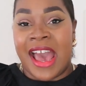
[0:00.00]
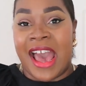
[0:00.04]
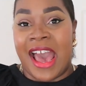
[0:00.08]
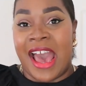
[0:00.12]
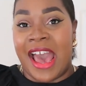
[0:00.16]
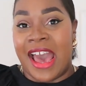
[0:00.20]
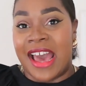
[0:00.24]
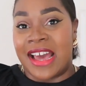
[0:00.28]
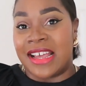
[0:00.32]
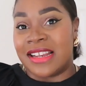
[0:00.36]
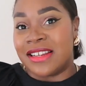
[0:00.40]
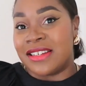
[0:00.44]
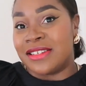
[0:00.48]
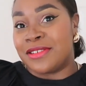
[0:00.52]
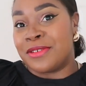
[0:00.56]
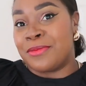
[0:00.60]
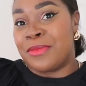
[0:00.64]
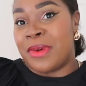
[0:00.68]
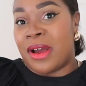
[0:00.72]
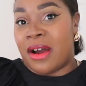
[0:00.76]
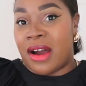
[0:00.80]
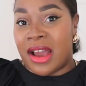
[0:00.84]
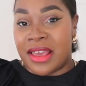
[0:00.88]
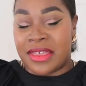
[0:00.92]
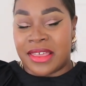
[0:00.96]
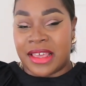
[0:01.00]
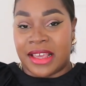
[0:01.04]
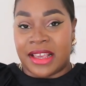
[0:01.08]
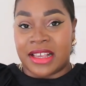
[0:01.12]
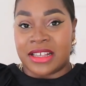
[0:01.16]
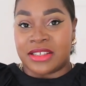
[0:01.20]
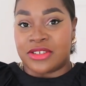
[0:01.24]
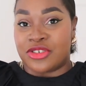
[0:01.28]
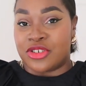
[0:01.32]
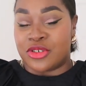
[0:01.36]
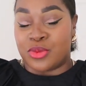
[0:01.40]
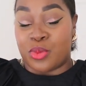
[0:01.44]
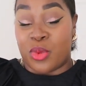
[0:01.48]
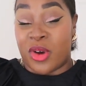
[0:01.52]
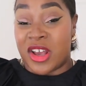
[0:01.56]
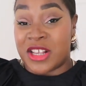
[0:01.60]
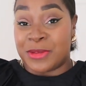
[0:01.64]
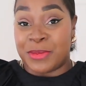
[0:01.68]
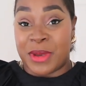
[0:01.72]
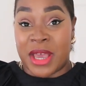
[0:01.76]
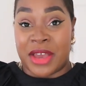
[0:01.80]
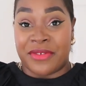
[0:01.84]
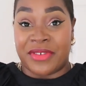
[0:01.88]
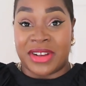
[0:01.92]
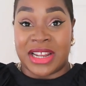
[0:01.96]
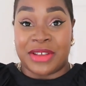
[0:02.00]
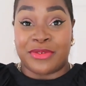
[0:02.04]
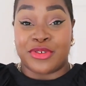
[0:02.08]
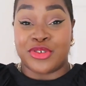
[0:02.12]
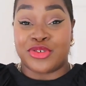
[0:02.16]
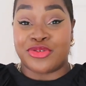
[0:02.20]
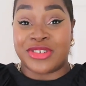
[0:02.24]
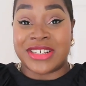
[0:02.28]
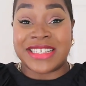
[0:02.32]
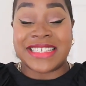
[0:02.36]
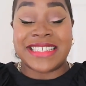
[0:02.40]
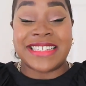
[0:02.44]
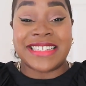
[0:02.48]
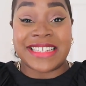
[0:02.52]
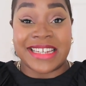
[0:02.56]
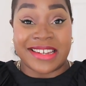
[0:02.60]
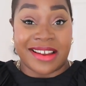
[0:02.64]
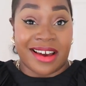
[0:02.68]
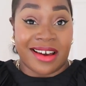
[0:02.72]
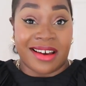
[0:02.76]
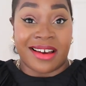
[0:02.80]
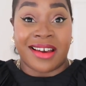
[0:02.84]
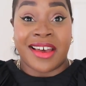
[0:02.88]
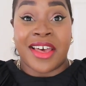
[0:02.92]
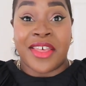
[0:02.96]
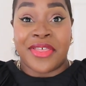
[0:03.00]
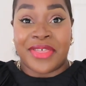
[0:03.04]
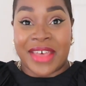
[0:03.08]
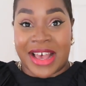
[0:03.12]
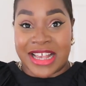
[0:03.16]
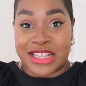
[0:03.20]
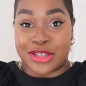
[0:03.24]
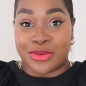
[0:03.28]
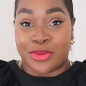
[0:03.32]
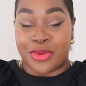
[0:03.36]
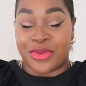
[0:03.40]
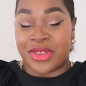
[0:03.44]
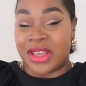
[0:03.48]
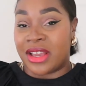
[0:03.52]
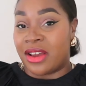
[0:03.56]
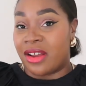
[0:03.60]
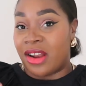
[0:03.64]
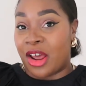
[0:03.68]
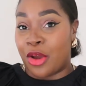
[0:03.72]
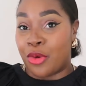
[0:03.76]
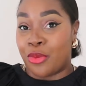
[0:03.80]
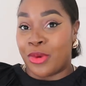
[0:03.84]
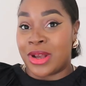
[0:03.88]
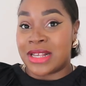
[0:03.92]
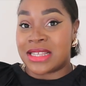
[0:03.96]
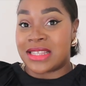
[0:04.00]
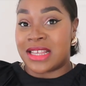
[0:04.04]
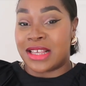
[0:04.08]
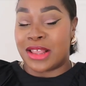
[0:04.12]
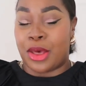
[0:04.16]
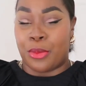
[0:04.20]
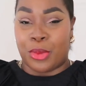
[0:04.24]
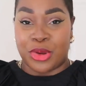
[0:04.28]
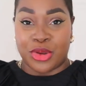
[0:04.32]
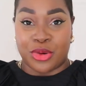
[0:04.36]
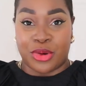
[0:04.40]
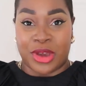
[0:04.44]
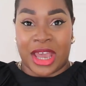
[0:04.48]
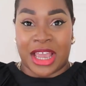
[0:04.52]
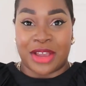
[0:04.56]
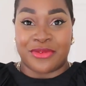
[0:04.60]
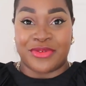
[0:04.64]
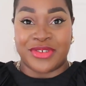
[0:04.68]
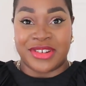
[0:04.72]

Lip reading: and I think it just works perfectly for drinks, dinner, that sort of thing. And I always think that when you're going